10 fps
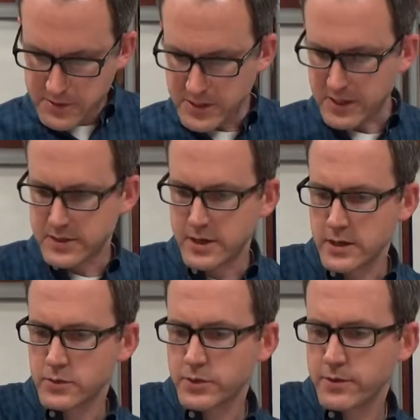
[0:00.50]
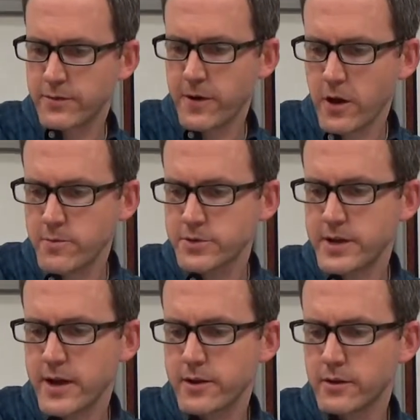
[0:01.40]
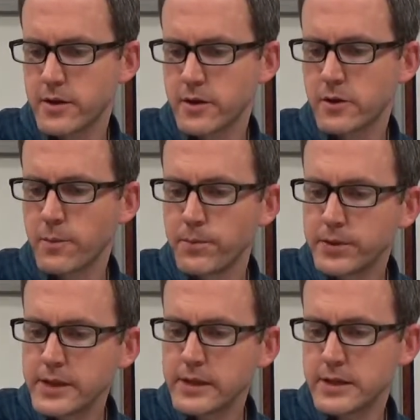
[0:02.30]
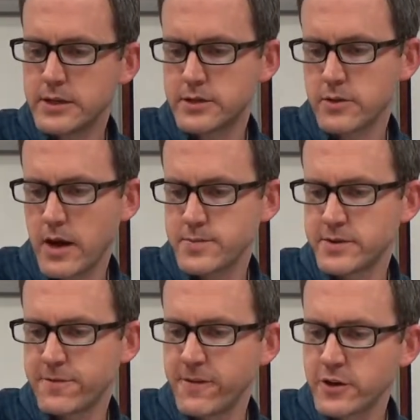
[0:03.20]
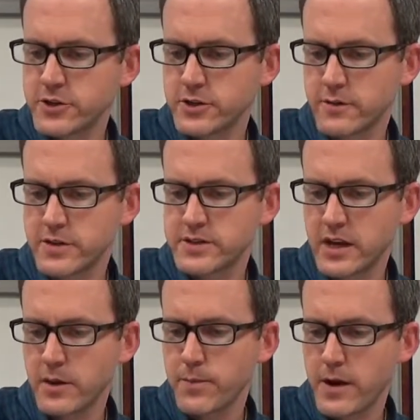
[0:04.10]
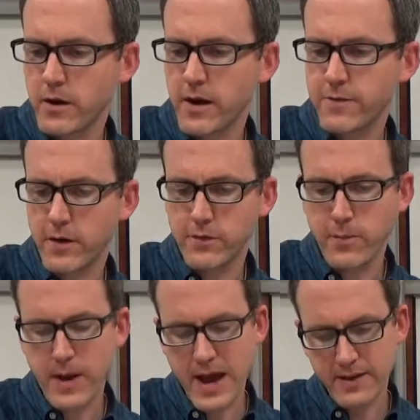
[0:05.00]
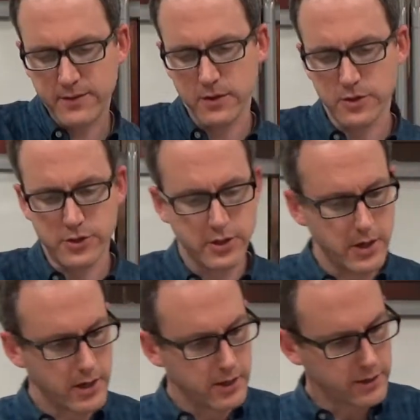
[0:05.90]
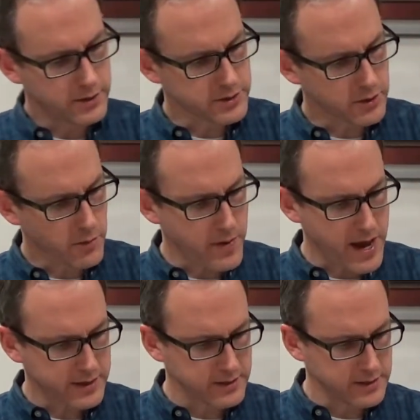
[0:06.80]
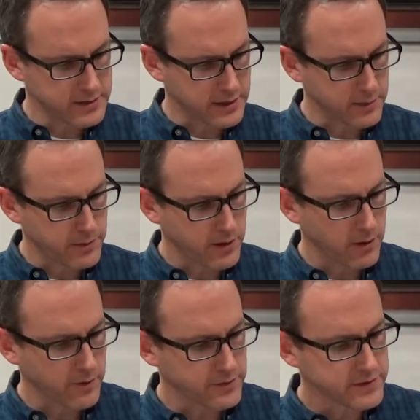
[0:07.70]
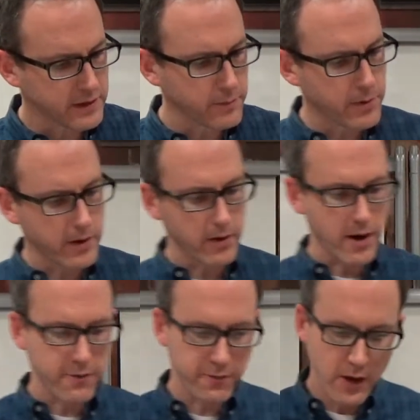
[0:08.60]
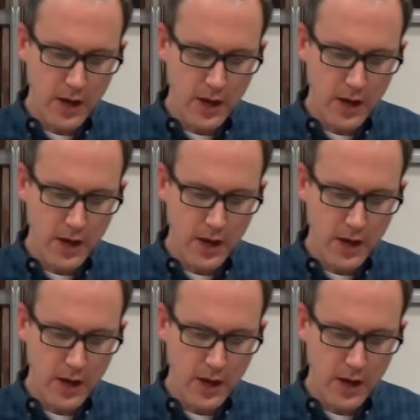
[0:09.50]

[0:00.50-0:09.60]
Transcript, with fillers: 6 says, Which one of the following most accurately and completely describes the function of the second paragraph of the passage? Let's go back to the second paragraph. The second paragraph